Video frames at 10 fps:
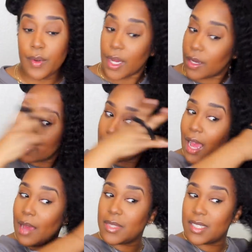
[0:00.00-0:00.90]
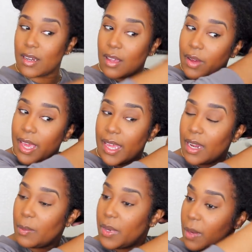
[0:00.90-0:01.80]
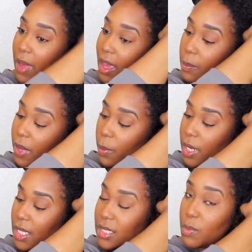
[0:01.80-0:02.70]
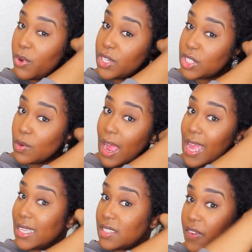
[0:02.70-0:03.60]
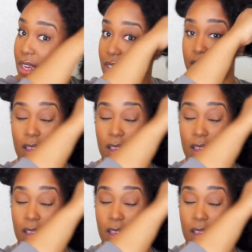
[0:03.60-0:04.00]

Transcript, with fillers: know, I'm just gonna go ahead and put it back. But we need to moisturize first,